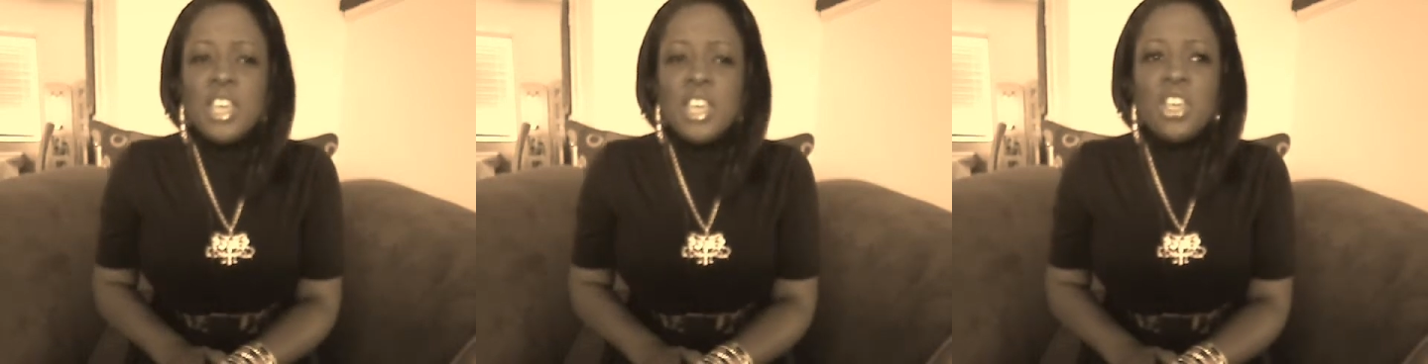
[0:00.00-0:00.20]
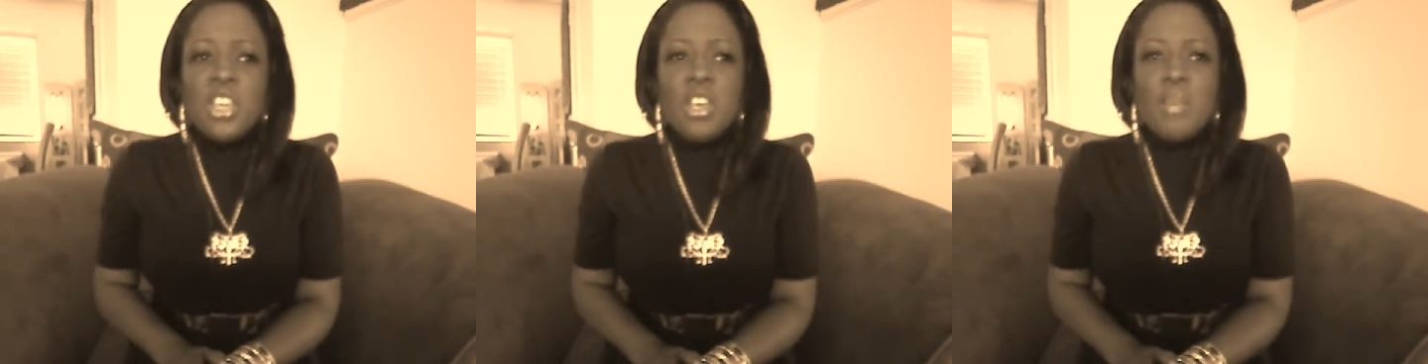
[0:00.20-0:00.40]

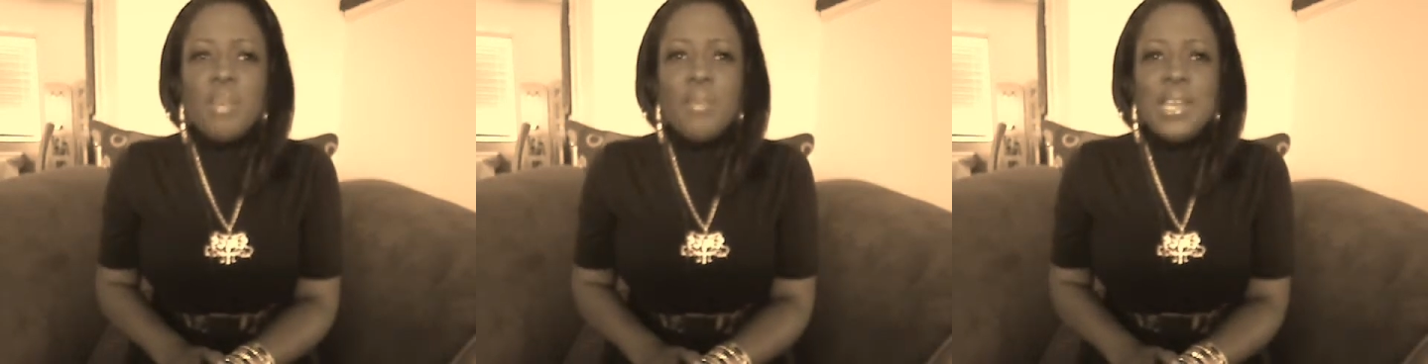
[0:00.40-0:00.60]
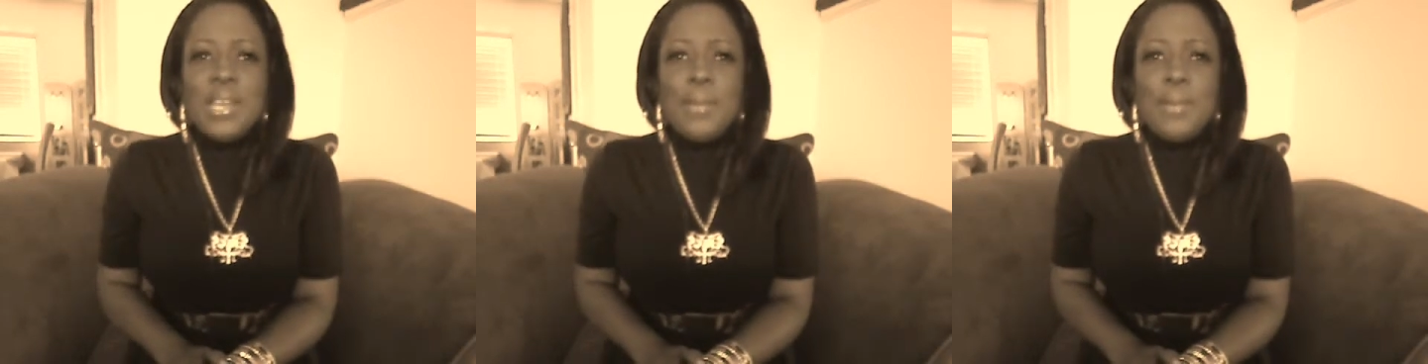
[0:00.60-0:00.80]

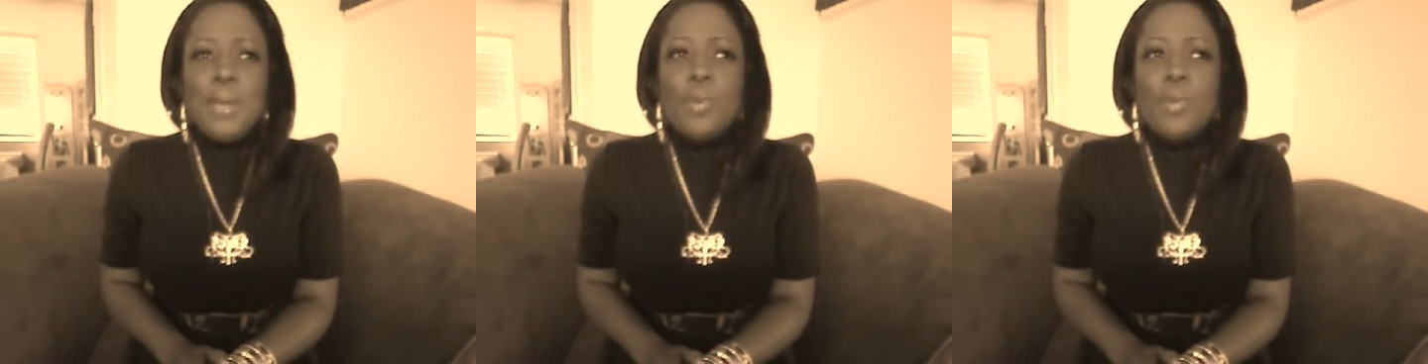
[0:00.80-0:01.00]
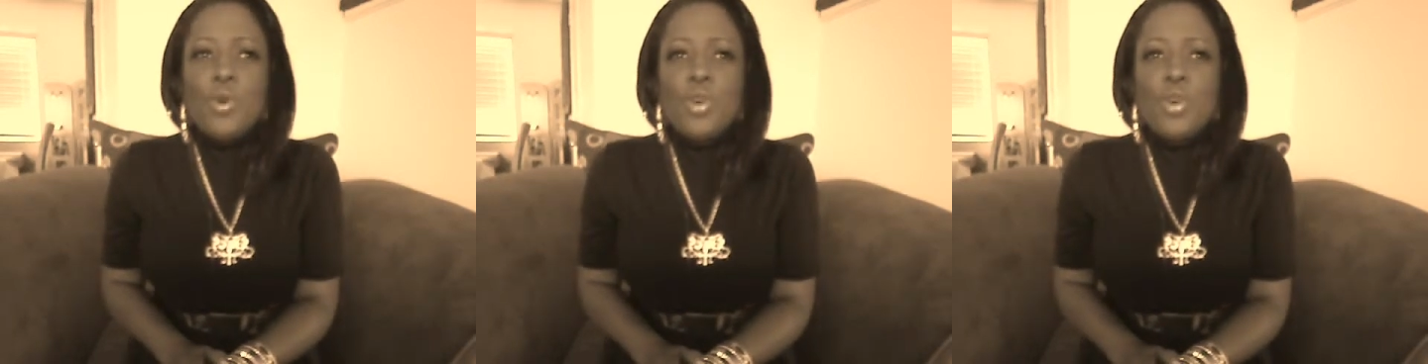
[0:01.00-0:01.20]
Many
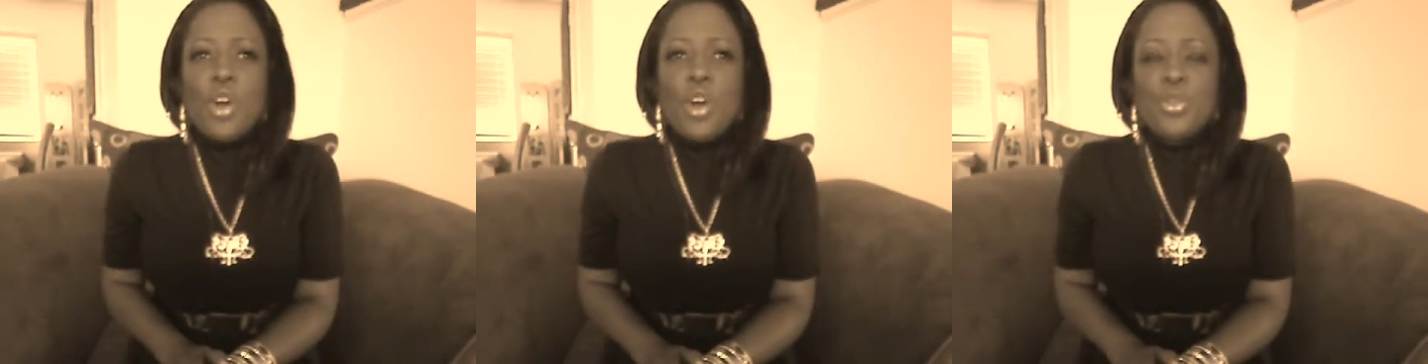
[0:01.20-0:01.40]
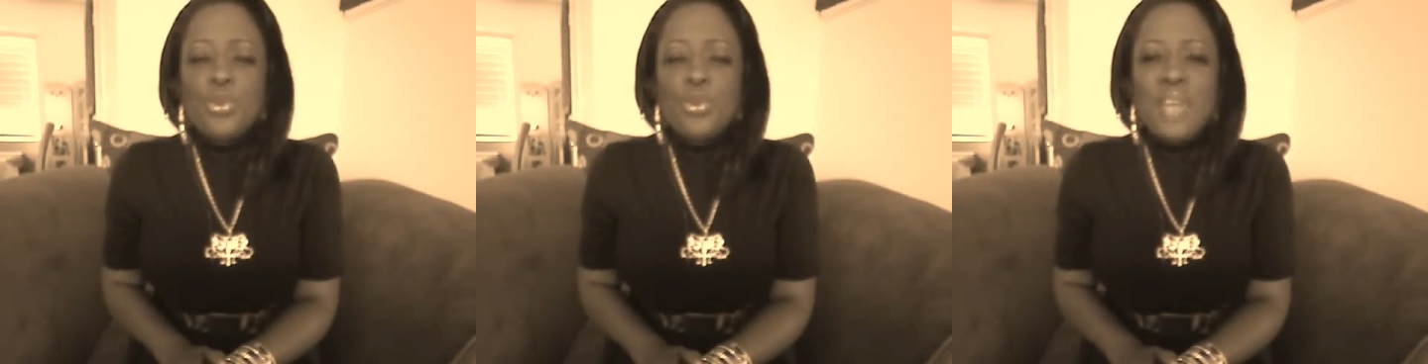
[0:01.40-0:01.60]
people go
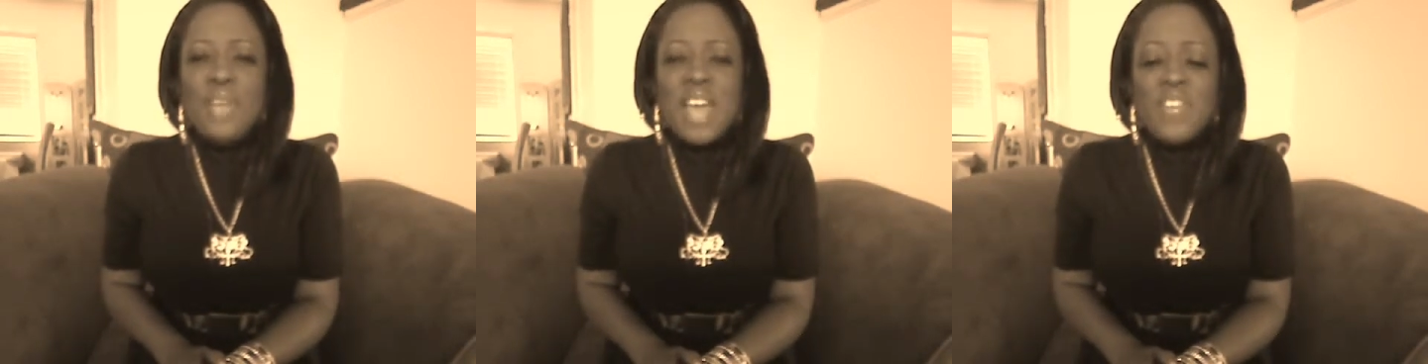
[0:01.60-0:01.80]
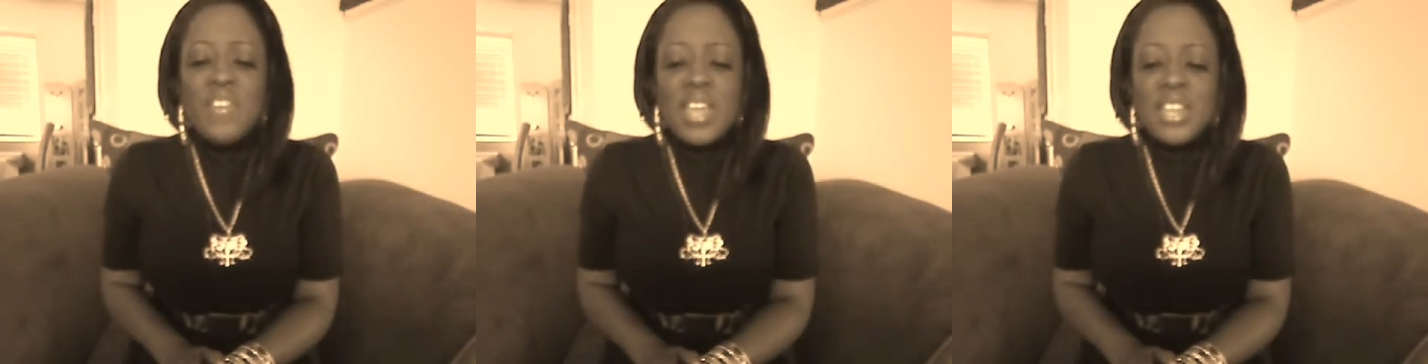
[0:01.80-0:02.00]
through
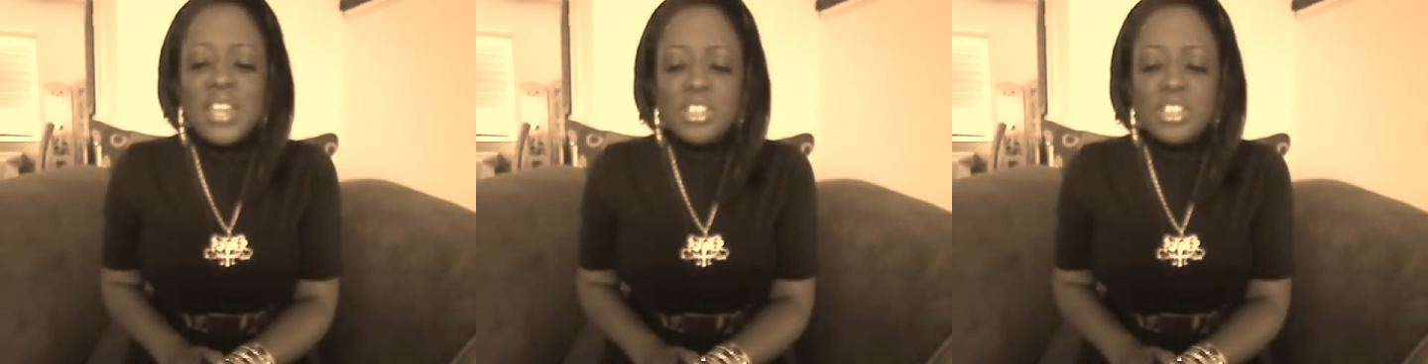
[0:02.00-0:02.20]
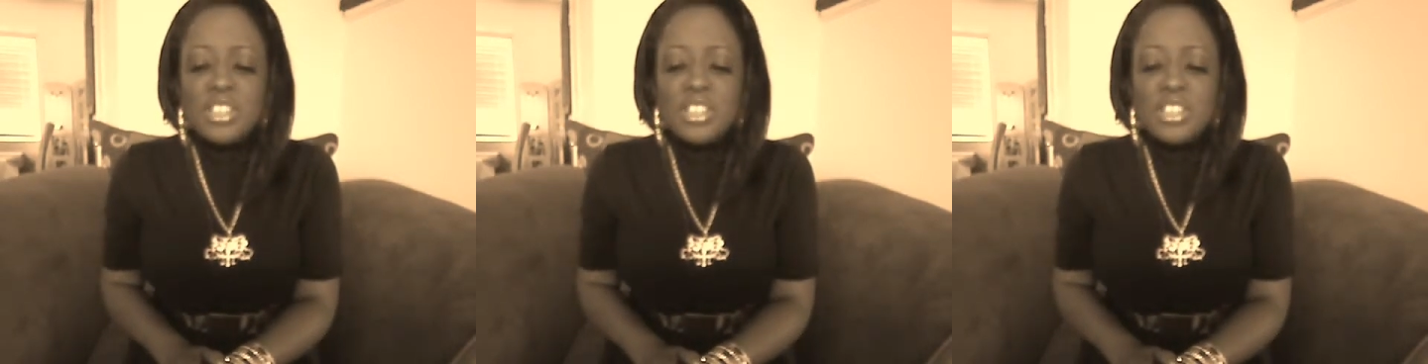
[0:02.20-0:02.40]
life and
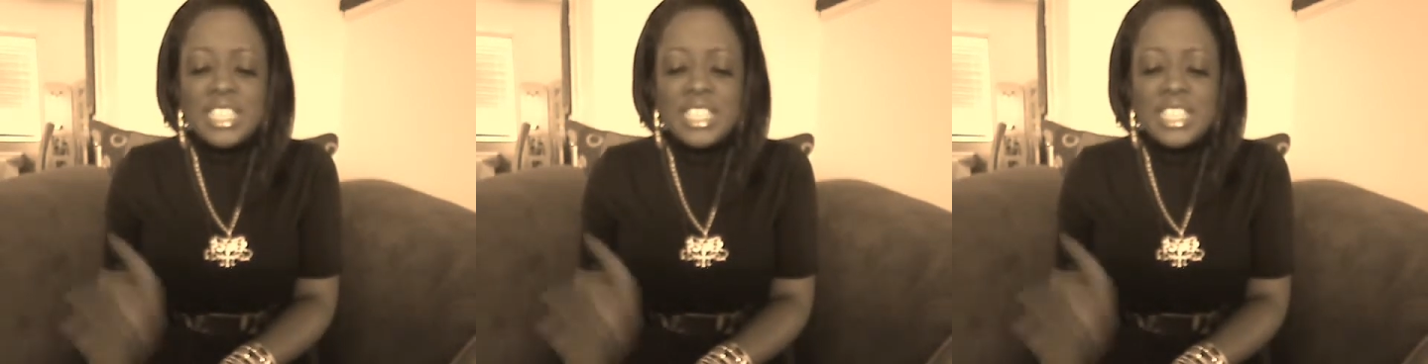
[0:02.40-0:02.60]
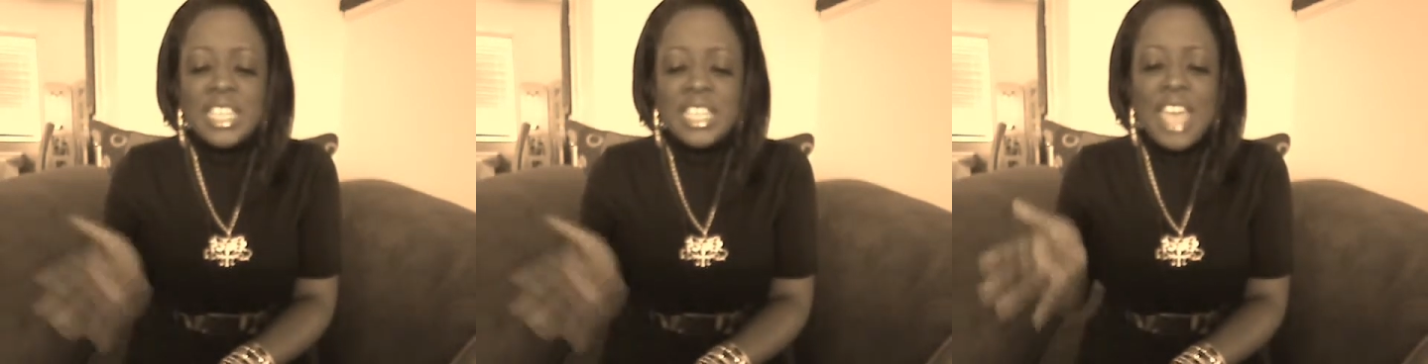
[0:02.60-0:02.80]
they're
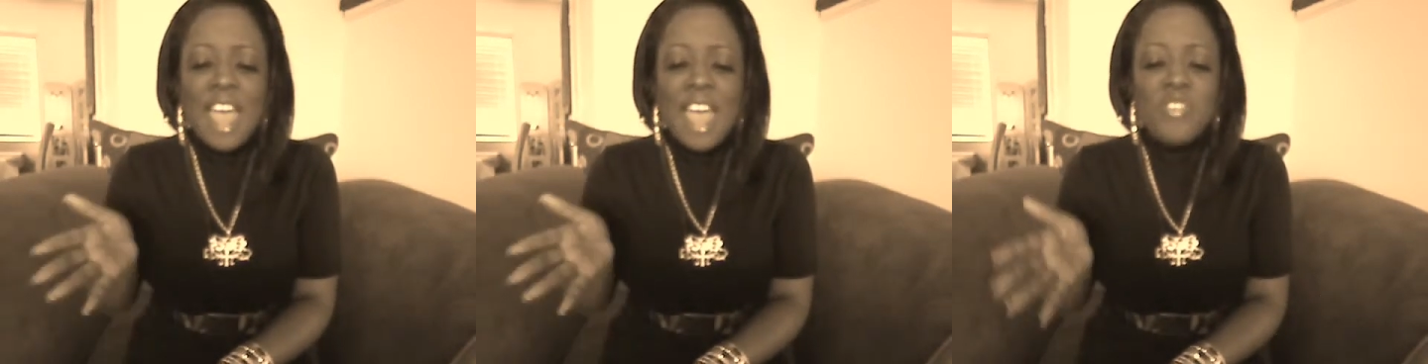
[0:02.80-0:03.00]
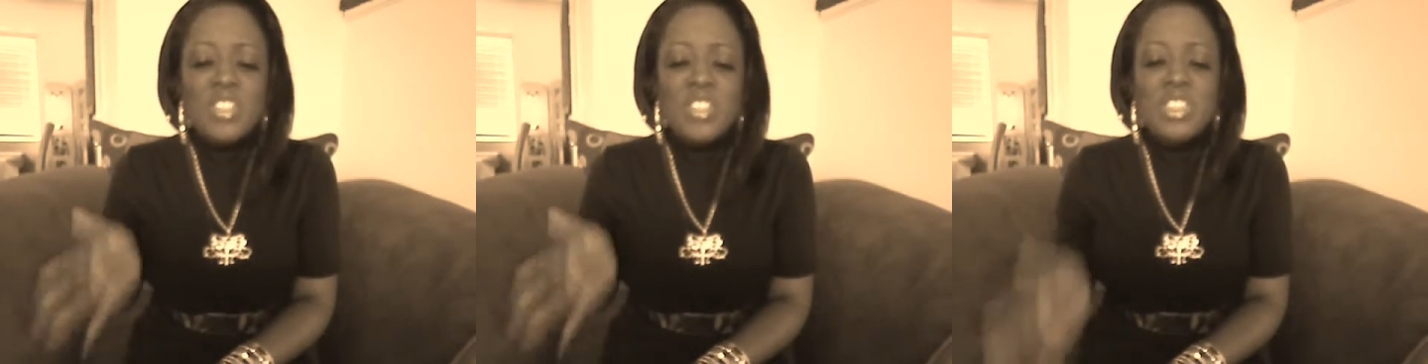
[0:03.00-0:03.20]
chasing
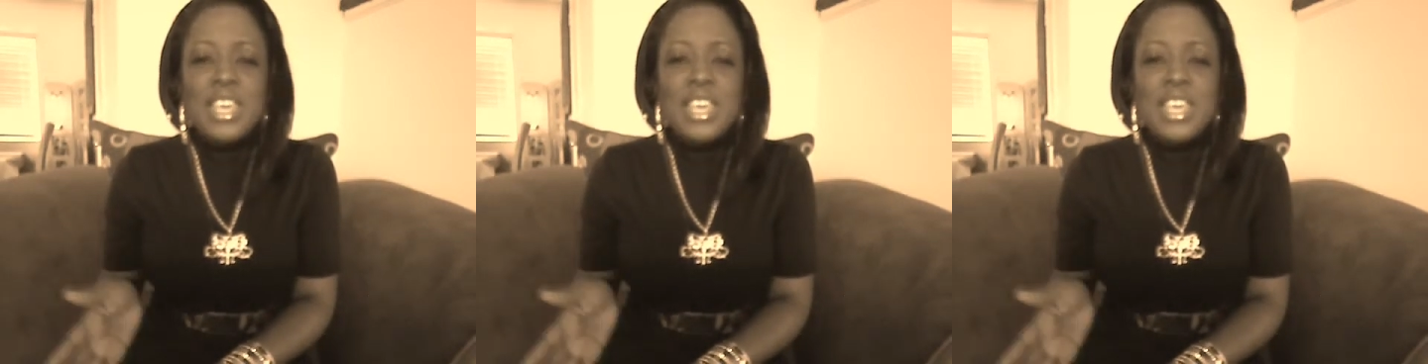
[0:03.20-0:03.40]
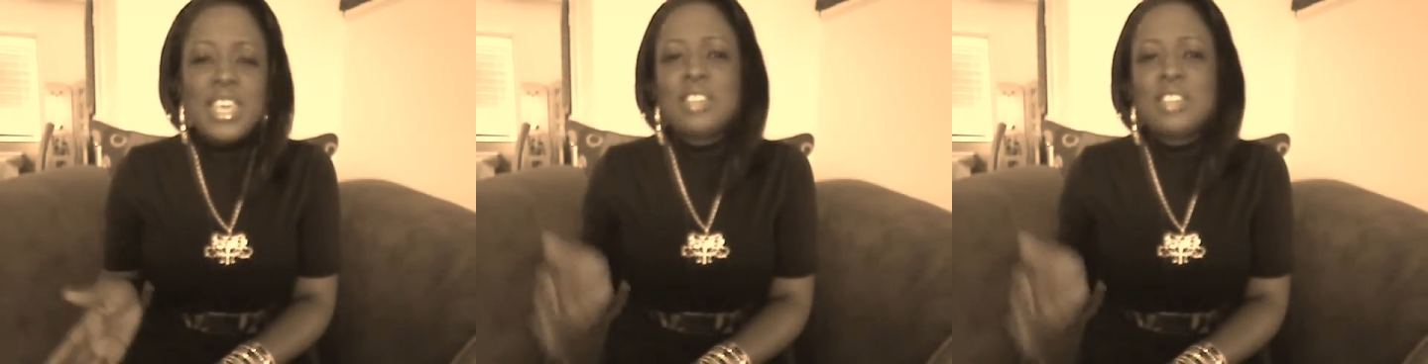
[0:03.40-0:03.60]
after things.